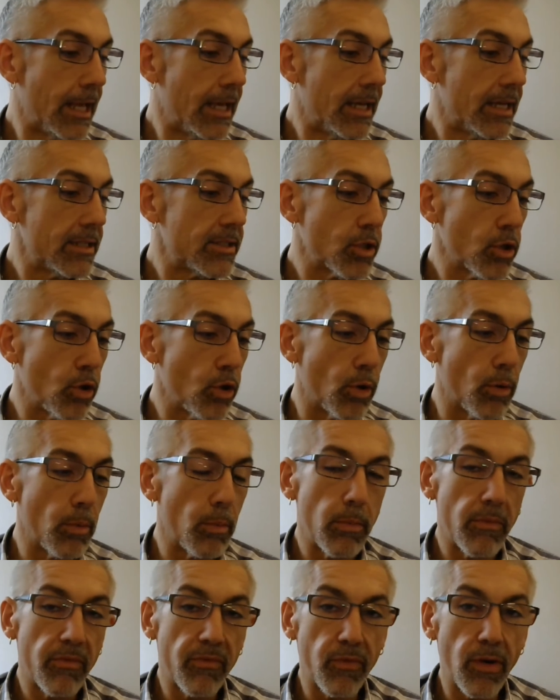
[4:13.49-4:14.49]
So
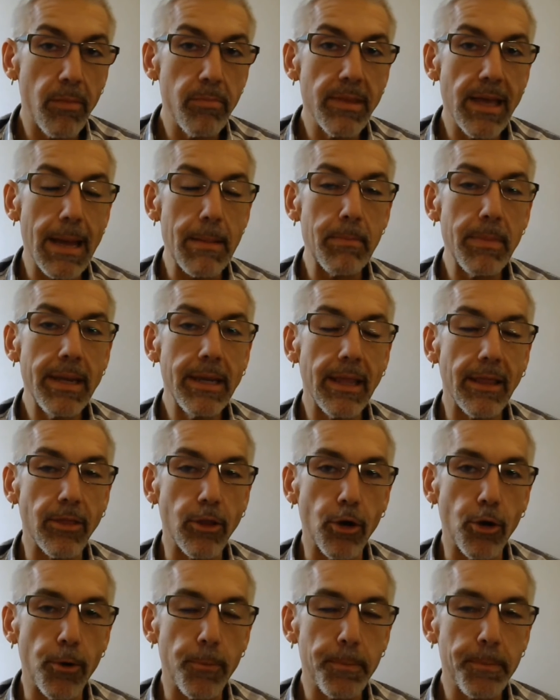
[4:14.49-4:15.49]
from that meeting
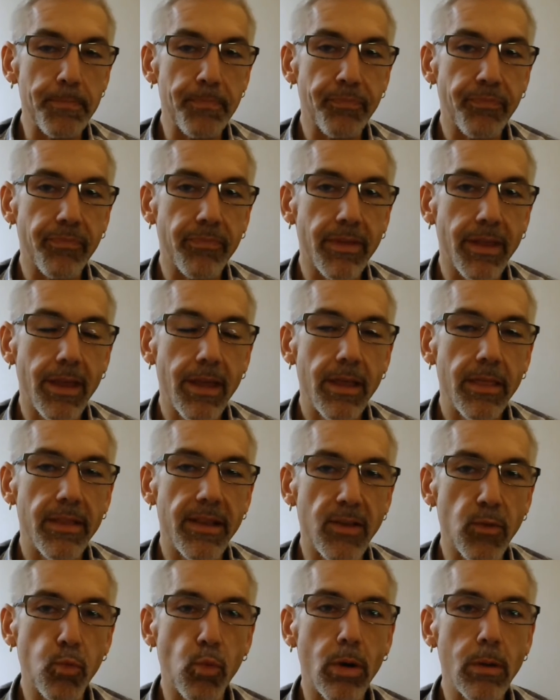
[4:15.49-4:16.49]
though,
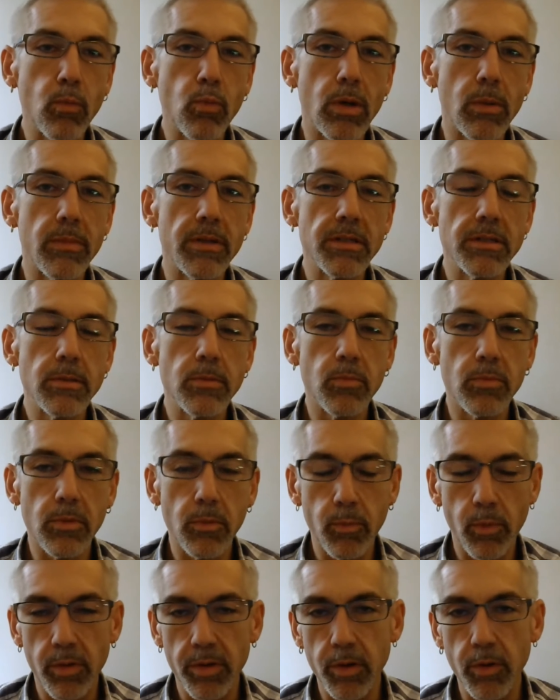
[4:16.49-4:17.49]
this one woman,
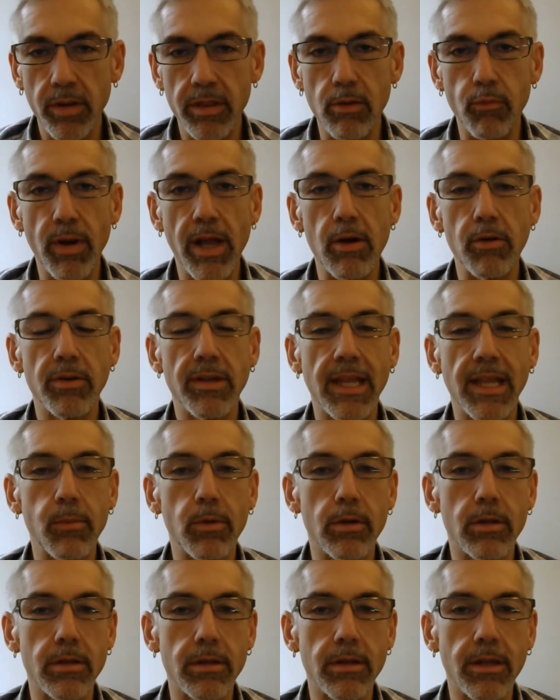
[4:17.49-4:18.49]
we were doing the round
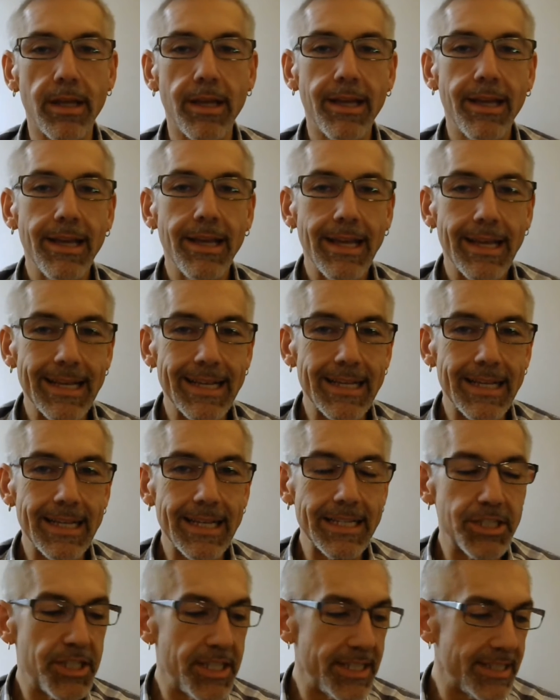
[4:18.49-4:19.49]
table,
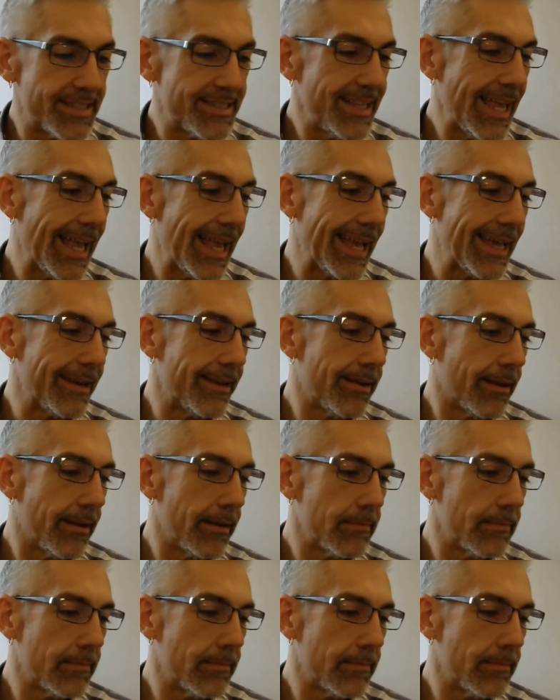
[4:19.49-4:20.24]
and she said